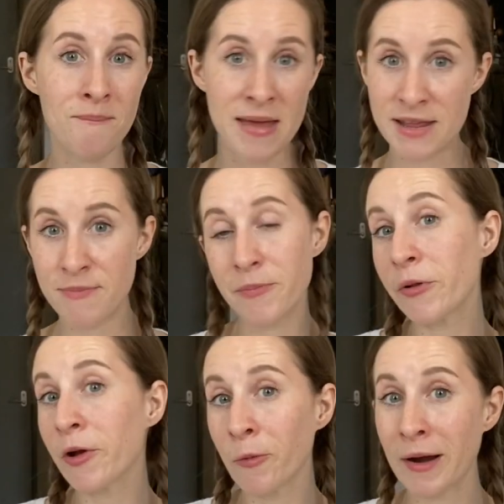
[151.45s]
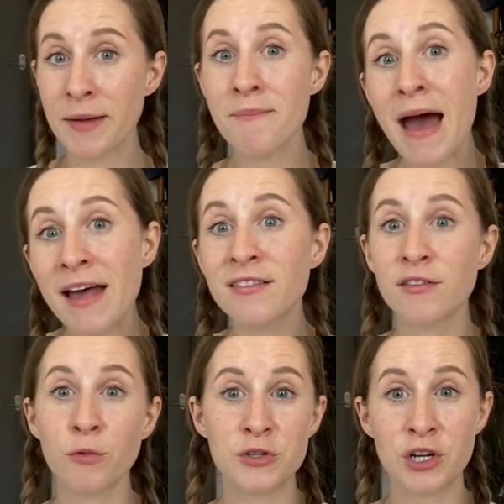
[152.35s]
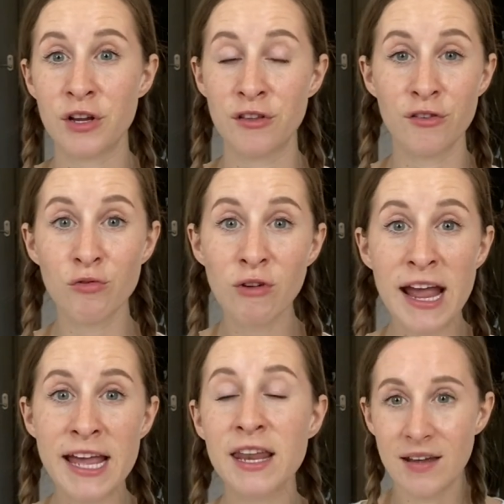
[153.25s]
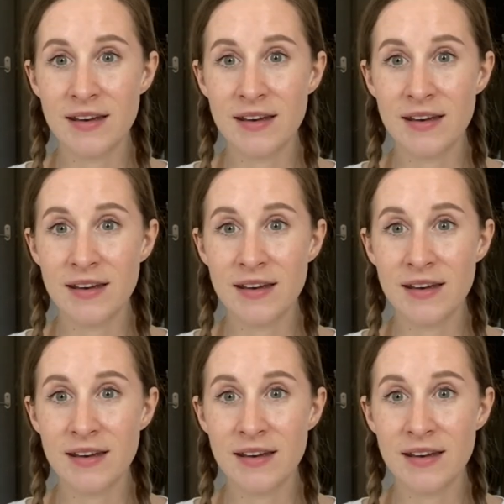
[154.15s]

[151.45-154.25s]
many people are wearing masks, which is great.